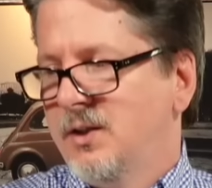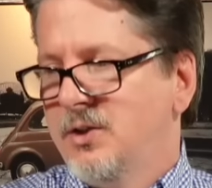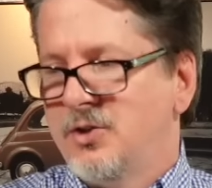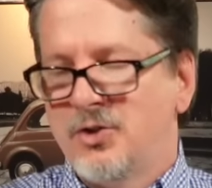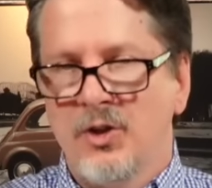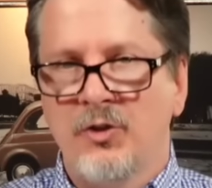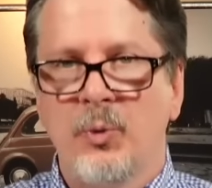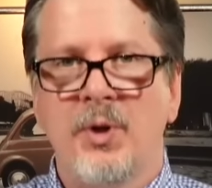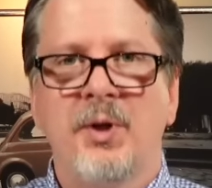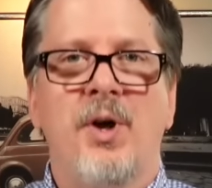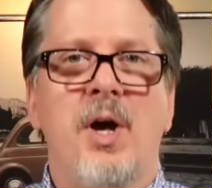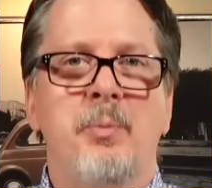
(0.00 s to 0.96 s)
you just
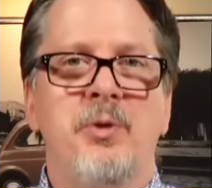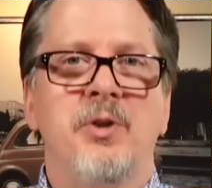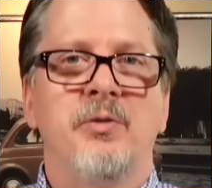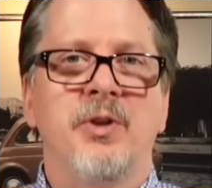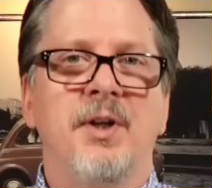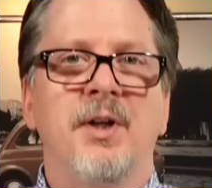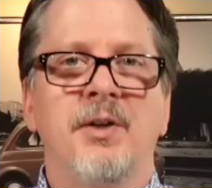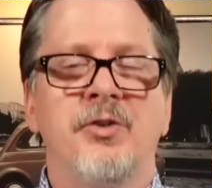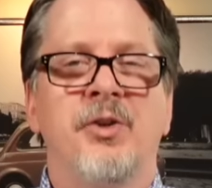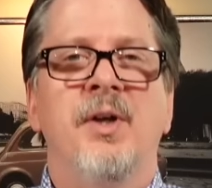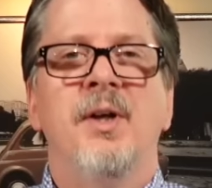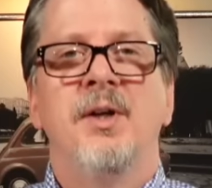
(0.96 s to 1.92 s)
want a copy of
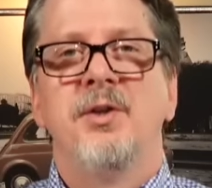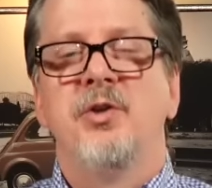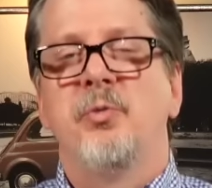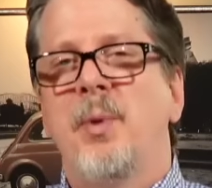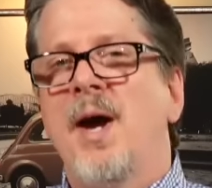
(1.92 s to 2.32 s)
Linux, you've